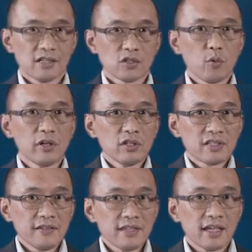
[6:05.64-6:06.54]
So we've
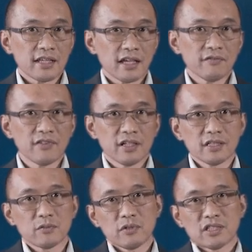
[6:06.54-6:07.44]
seen the headline
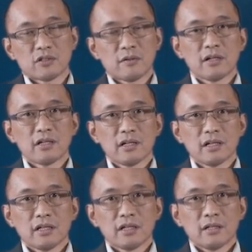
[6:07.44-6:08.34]
figures, which
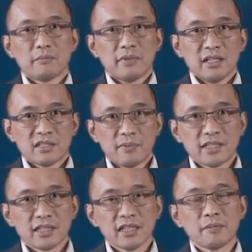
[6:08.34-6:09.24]
is
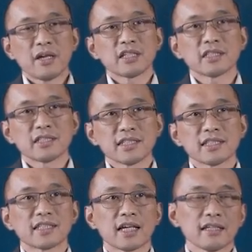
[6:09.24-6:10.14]
basically patients in
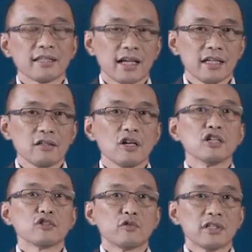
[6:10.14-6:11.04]
second line
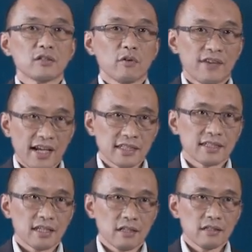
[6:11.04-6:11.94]
treated with
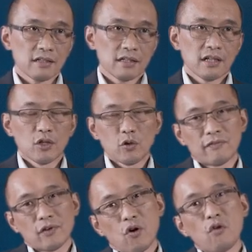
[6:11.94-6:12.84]
XSL. You
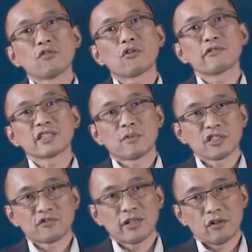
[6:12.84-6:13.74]
have an overall
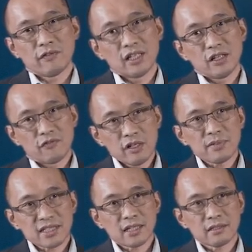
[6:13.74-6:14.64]
response rate of
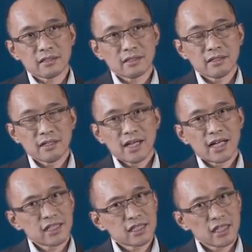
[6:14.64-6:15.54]
83%
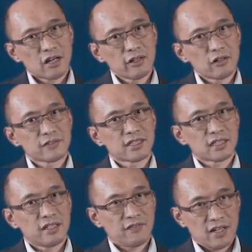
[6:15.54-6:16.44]
and a CR rate of
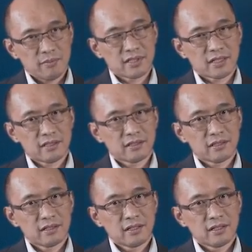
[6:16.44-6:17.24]
65%.